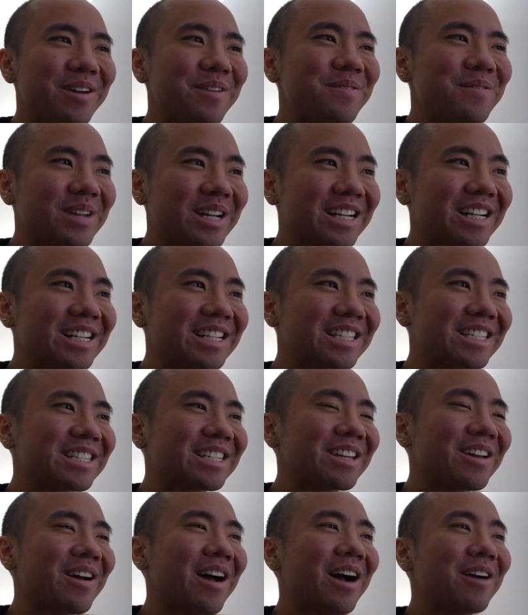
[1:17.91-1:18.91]
because
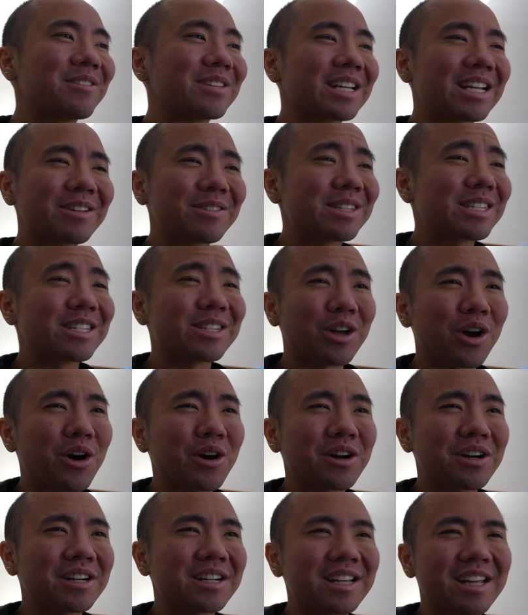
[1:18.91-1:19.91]
I was like, it's
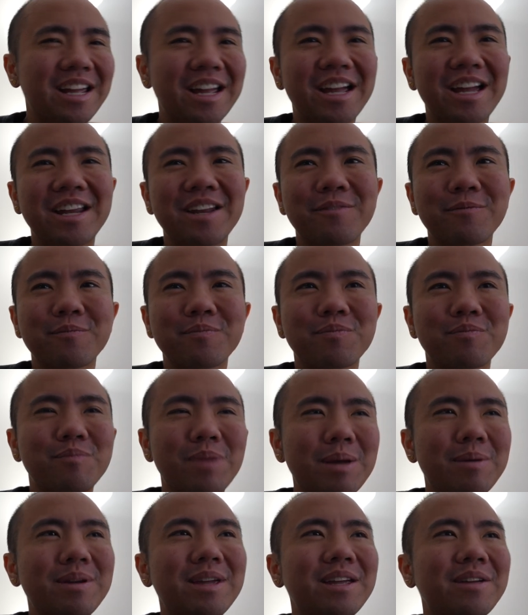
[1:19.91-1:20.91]
tart, and
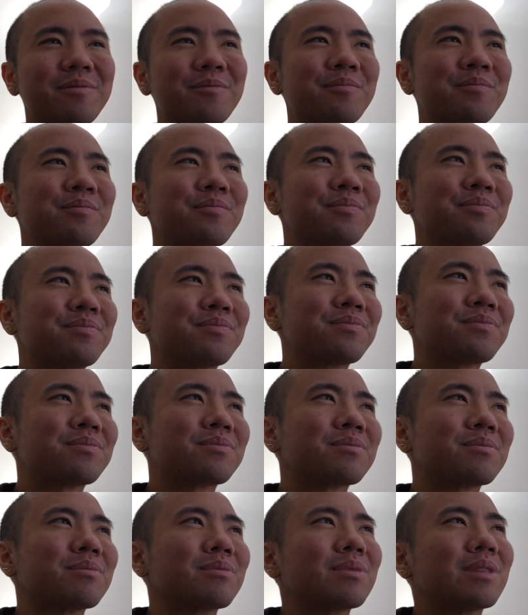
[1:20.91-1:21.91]
maybe
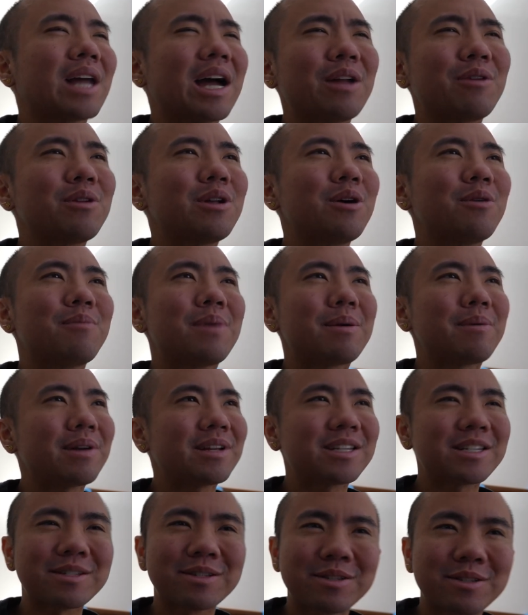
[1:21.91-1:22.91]
I don't know, maybe I
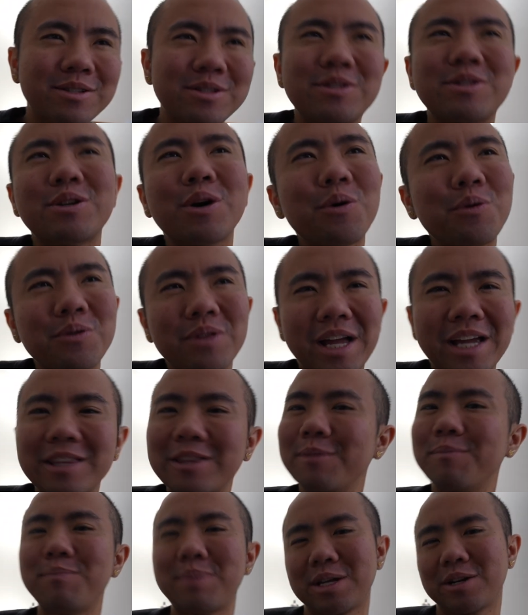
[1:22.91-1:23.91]
just don't like
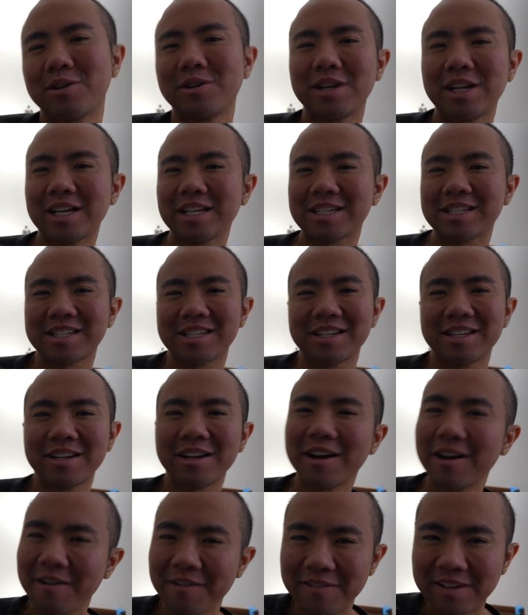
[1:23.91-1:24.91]
the bitterness
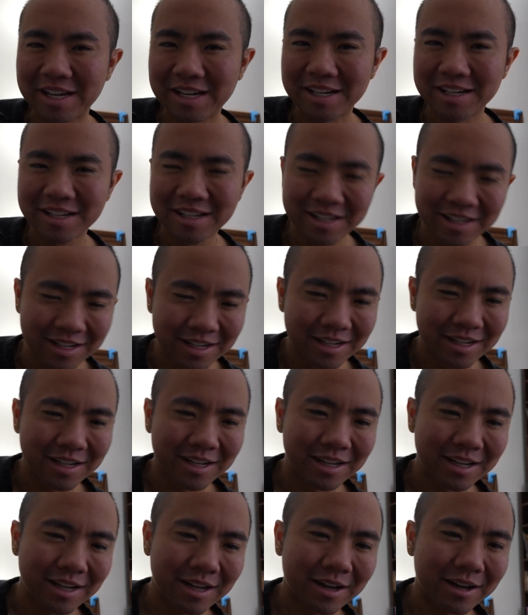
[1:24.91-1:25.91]
of it.
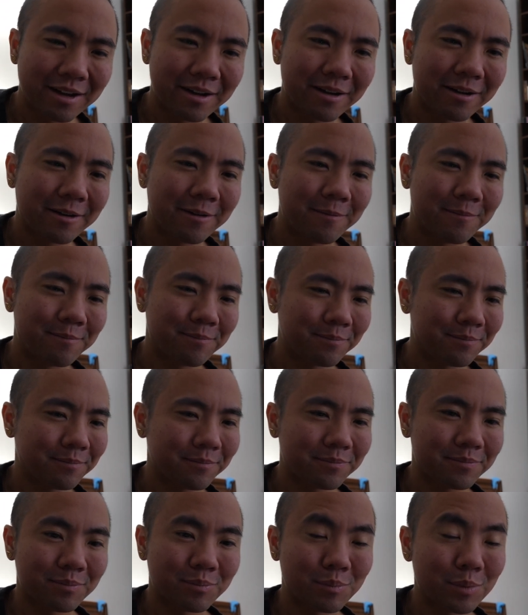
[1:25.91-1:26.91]
Um,
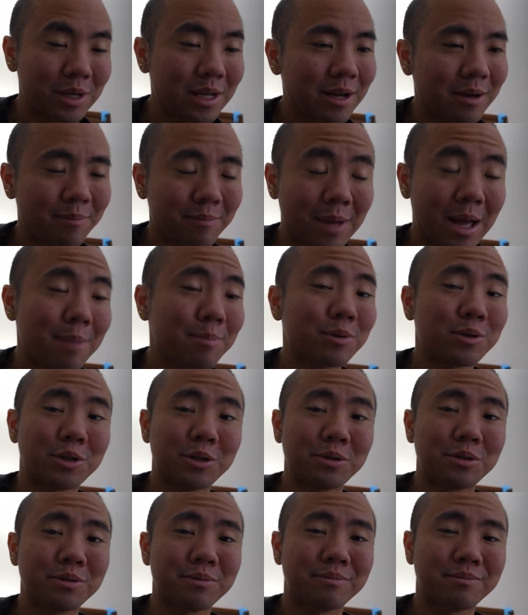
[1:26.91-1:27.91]
but yeah, apple
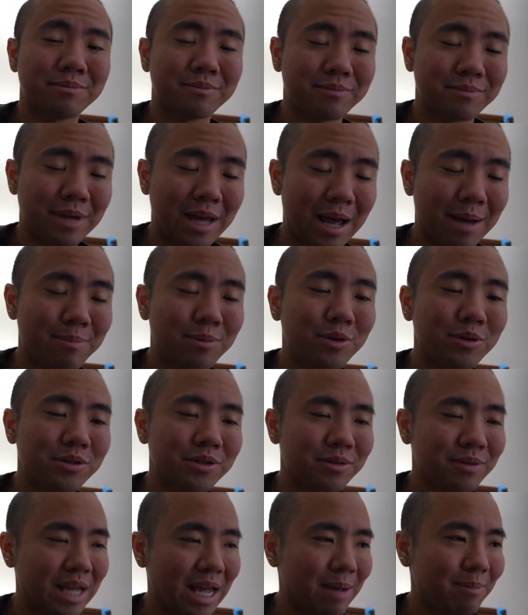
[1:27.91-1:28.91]
juice,
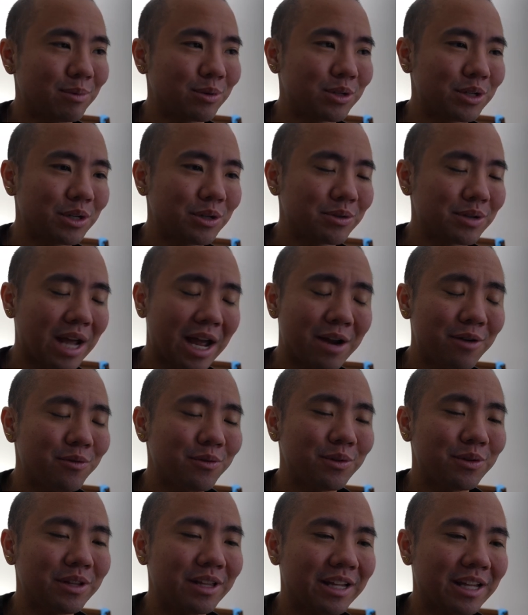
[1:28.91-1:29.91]
apples, apple juice. I don't
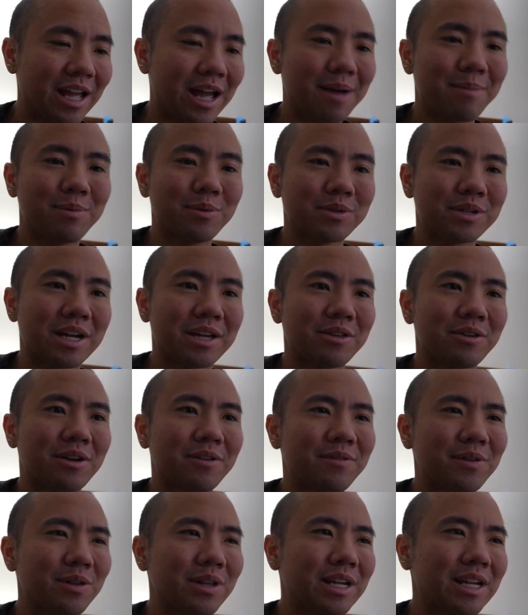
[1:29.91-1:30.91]
really like apples either. I
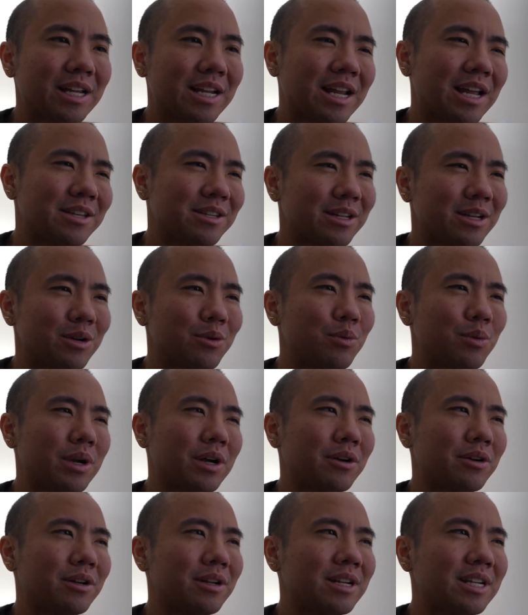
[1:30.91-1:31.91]
feel like it has like a
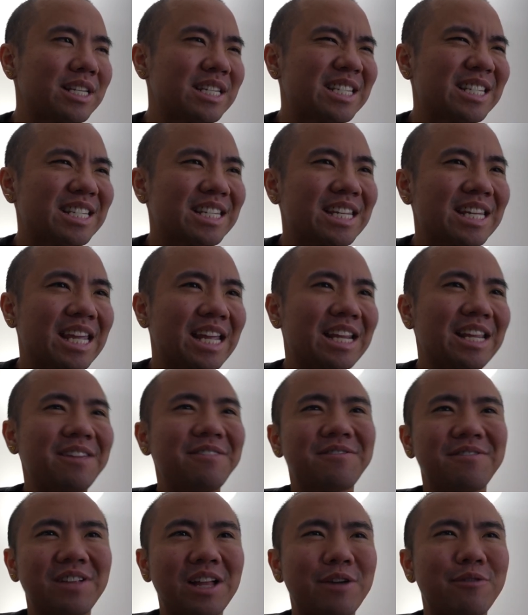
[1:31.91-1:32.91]
weird skinny
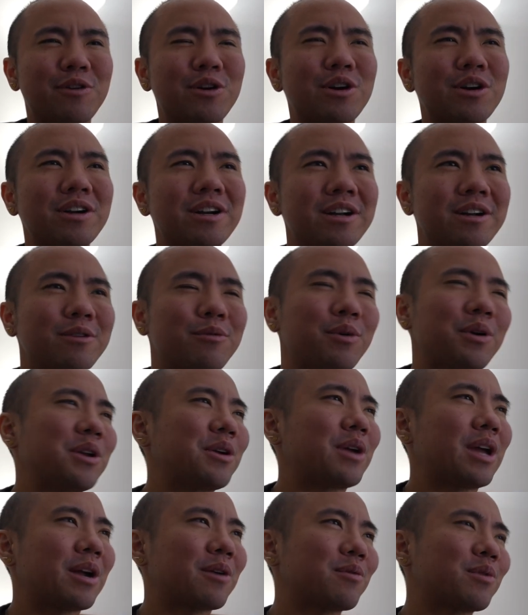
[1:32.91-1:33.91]
flavor where you
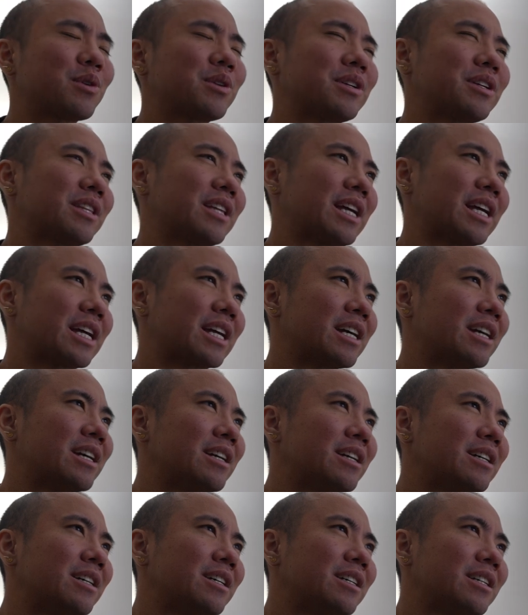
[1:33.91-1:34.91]
can't really like
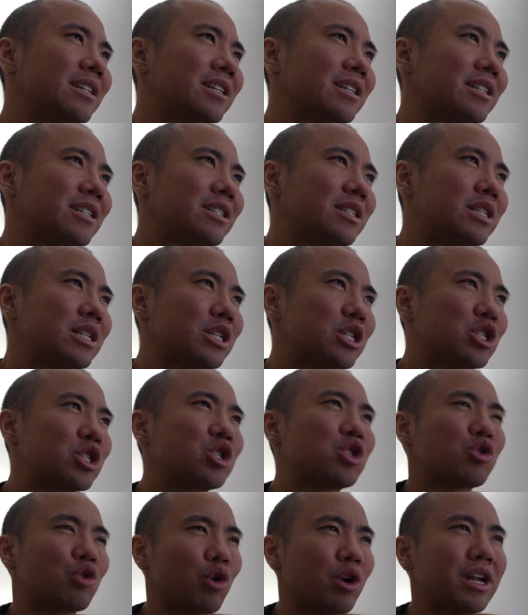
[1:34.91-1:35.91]

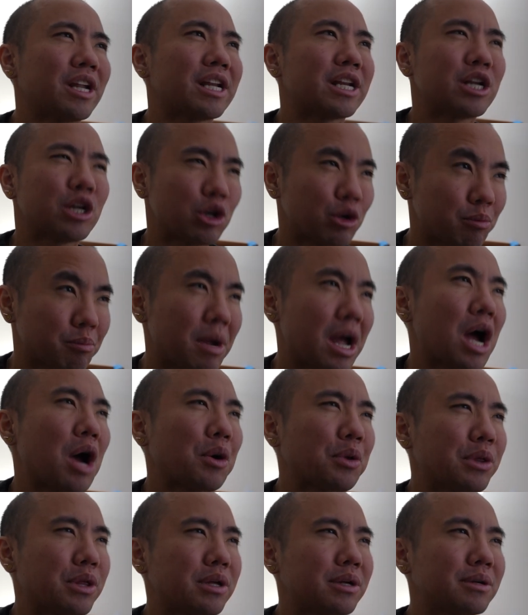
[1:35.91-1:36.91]
destroy it in your
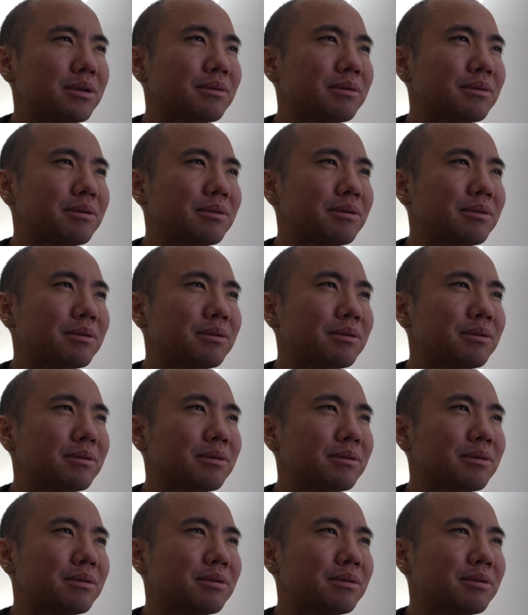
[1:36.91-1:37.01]
mouth.